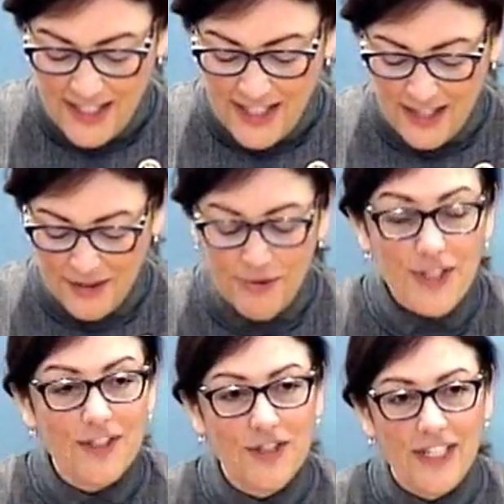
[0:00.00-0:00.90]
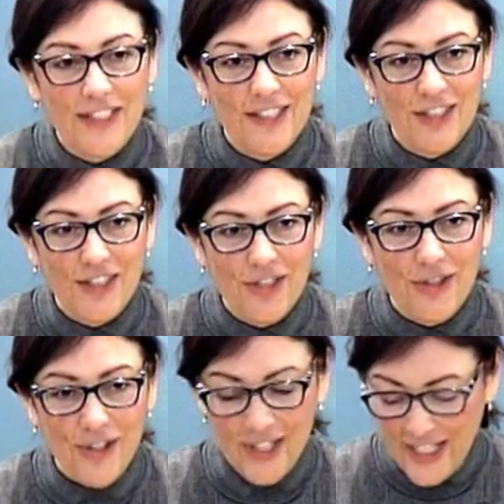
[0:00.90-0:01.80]
and through your transition to
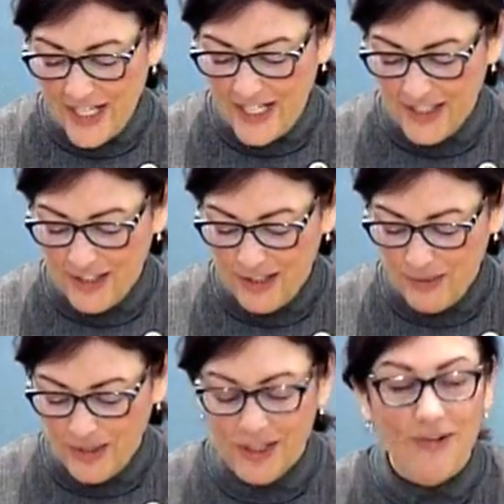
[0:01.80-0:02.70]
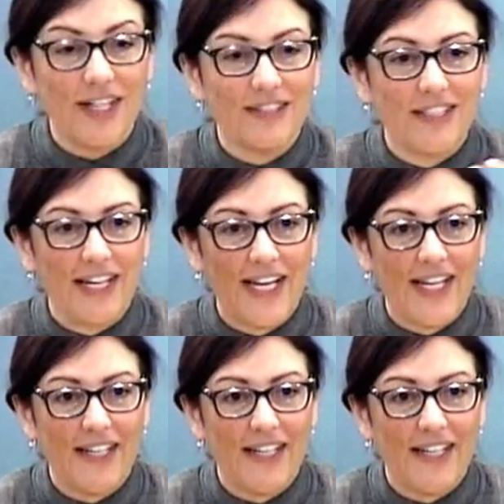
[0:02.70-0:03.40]
organic to where you are today,